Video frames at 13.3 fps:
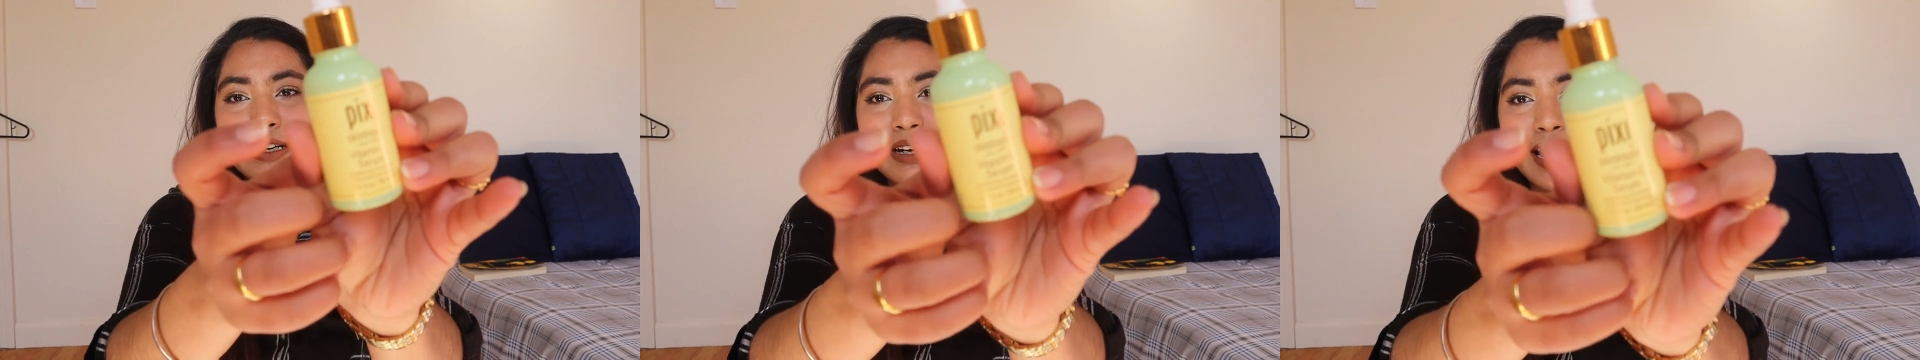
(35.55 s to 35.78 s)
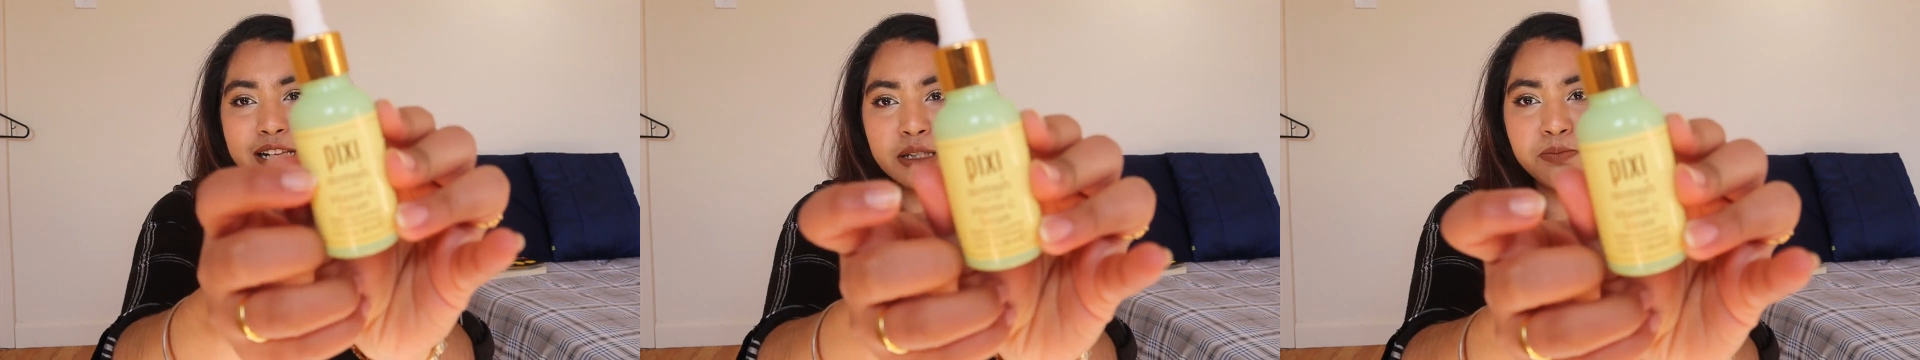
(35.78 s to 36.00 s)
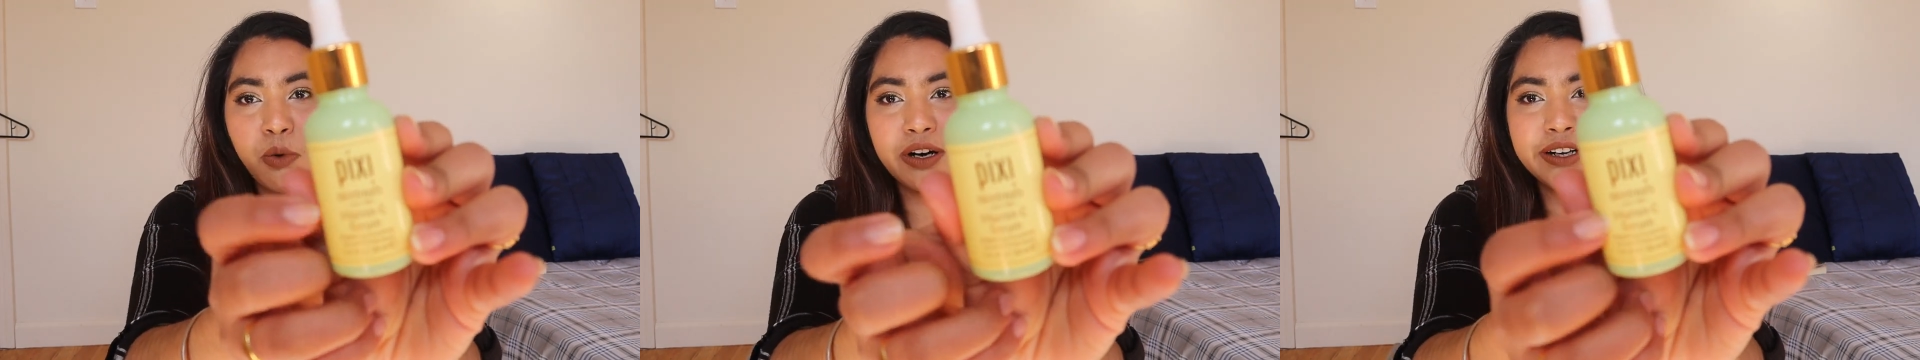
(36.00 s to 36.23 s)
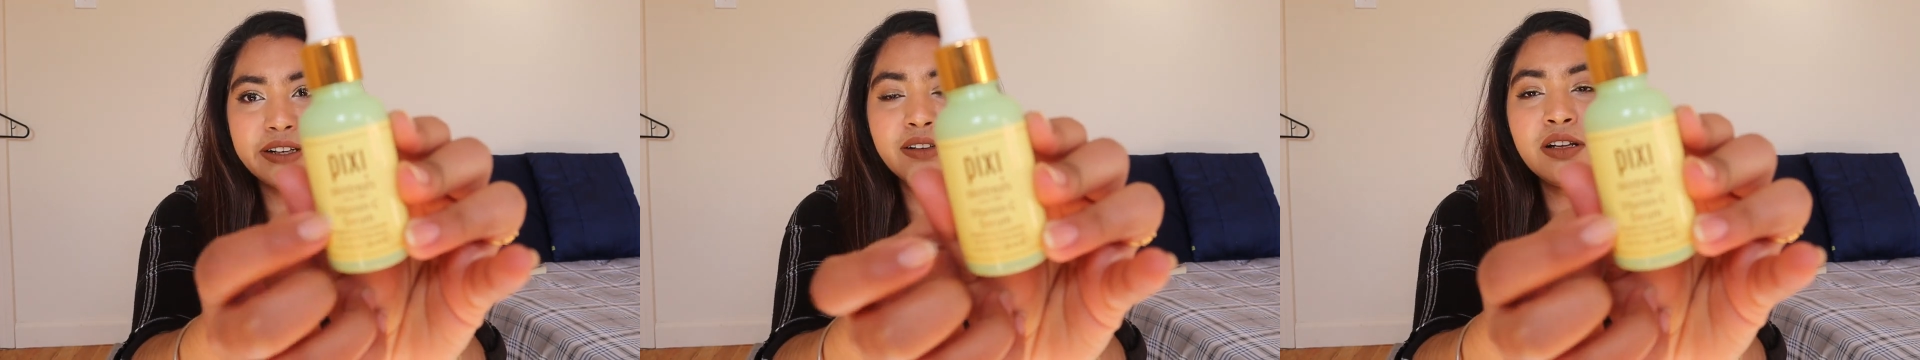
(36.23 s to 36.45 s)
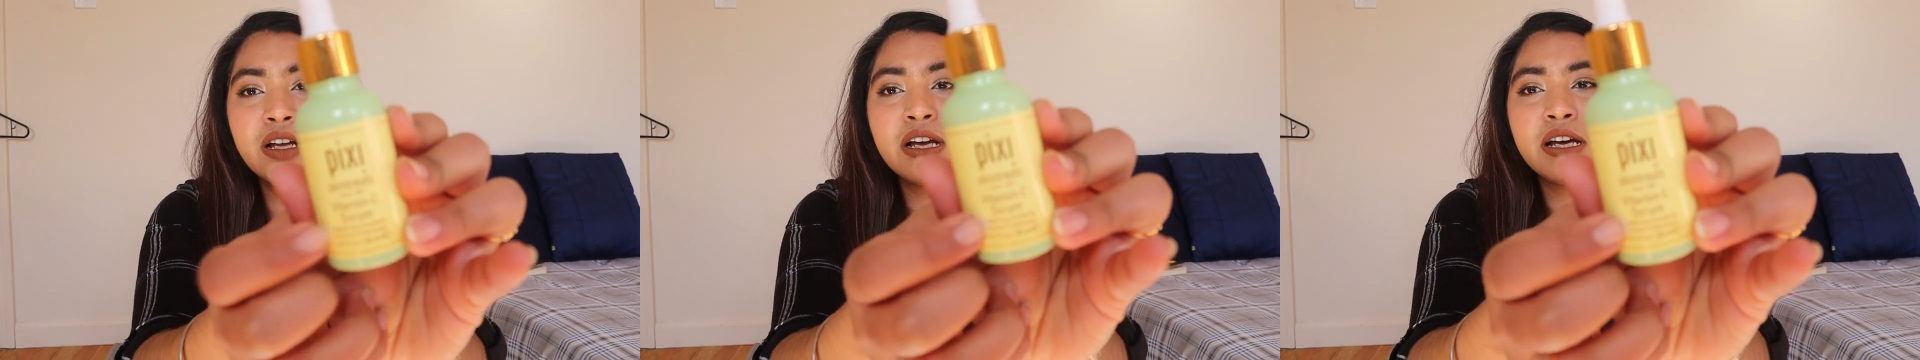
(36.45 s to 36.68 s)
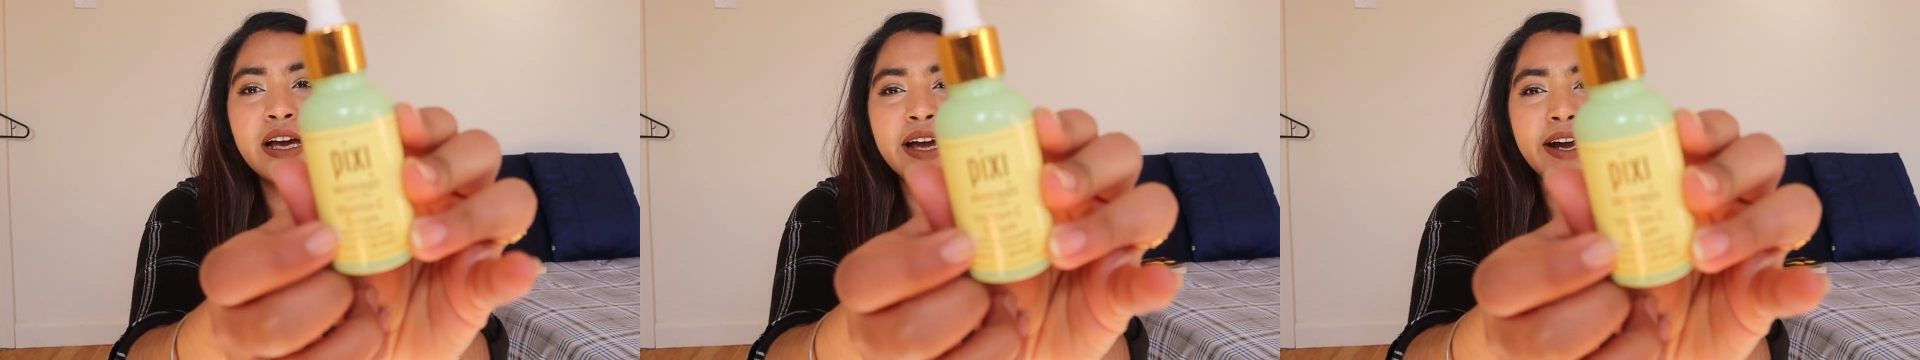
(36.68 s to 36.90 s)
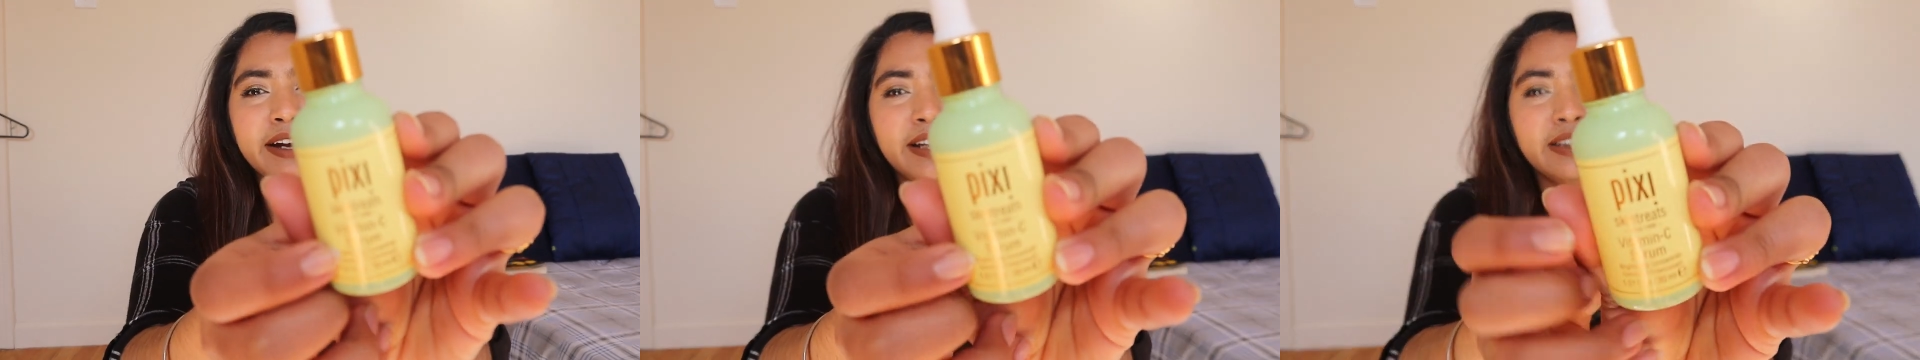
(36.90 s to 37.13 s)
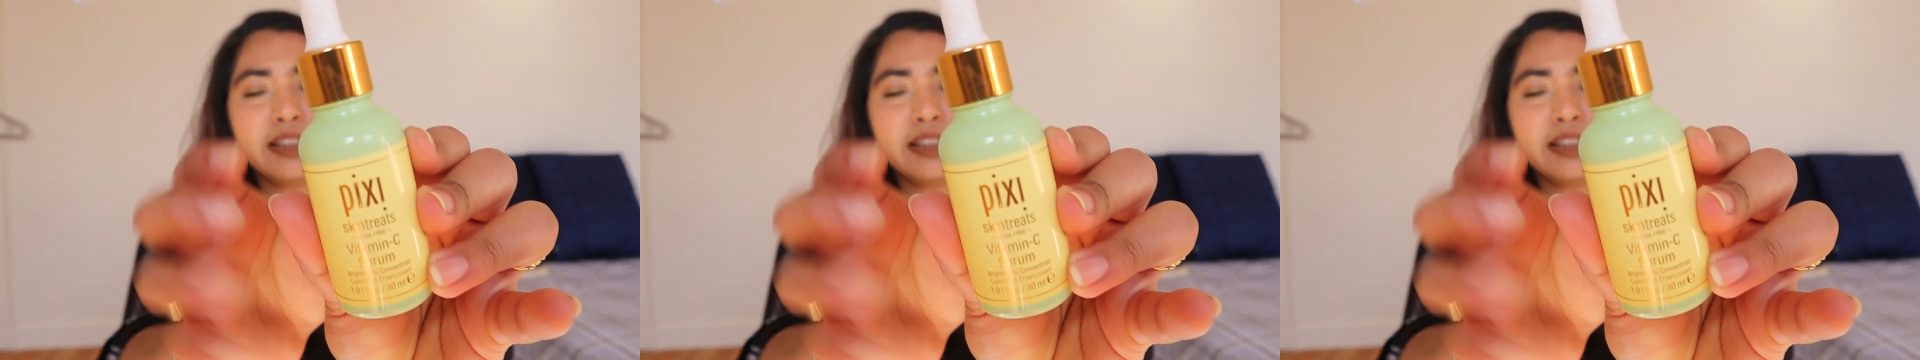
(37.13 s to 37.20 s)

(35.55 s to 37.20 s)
glass bottle. And